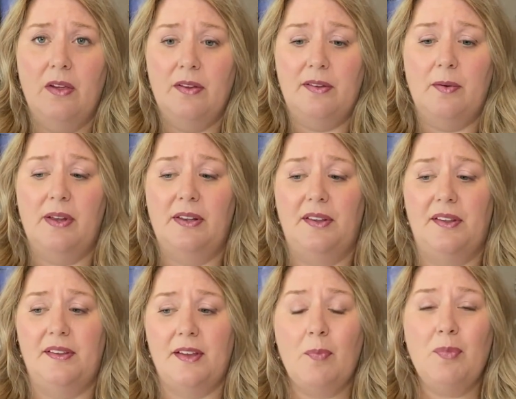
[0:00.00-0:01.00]
So it's
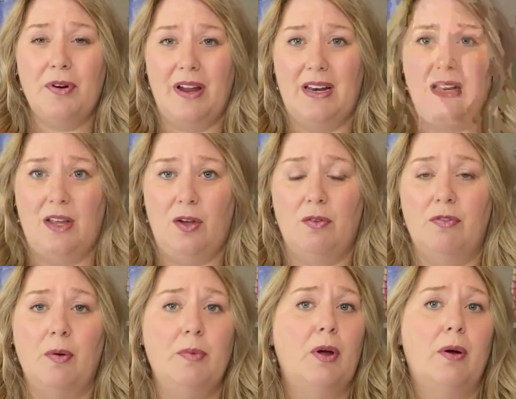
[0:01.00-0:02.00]
separating you
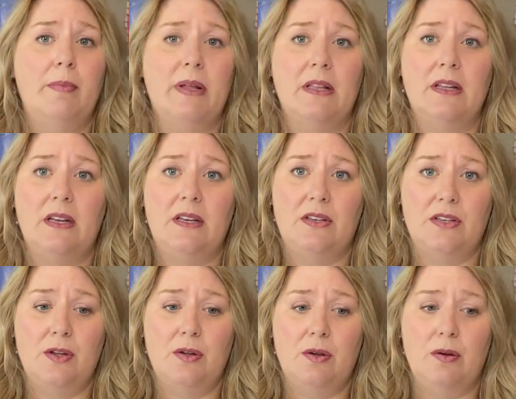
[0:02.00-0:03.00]
from your ability
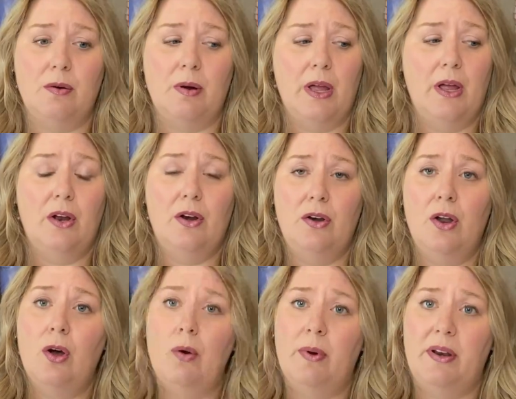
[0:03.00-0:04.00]
to
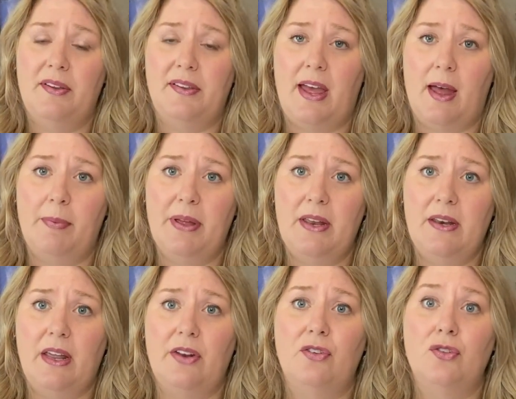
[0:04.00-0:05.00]
know what has happened
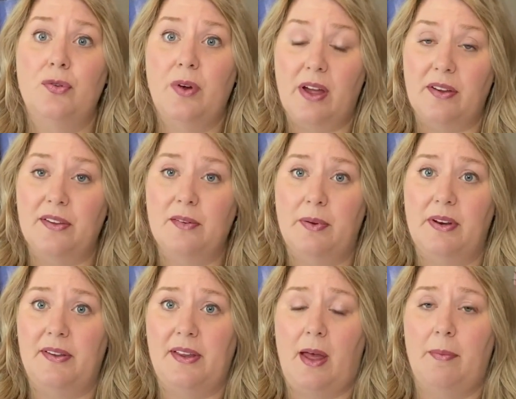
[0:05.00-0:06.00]
and trust what
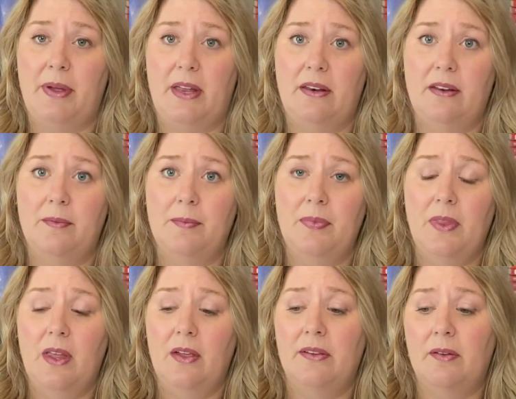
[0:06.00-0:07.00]
has happened.
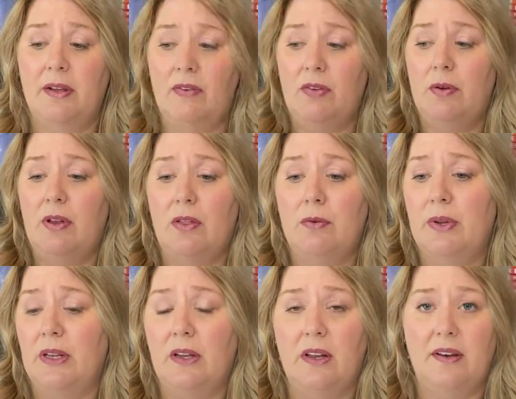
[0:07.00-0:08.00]
So I'll give you another
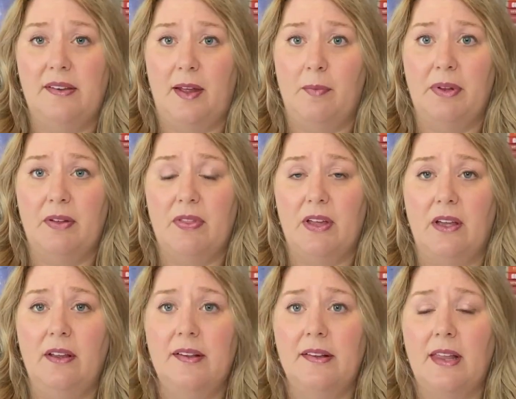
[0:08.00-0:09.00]
really good example of
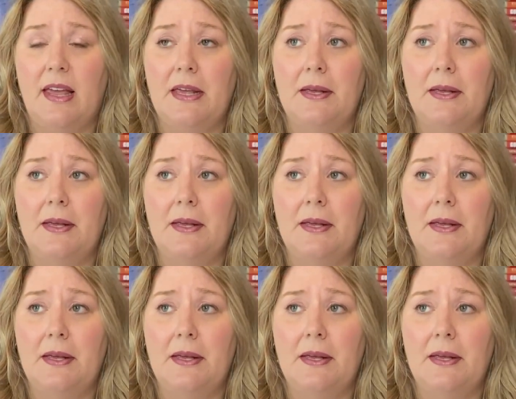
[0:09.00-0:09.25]
this.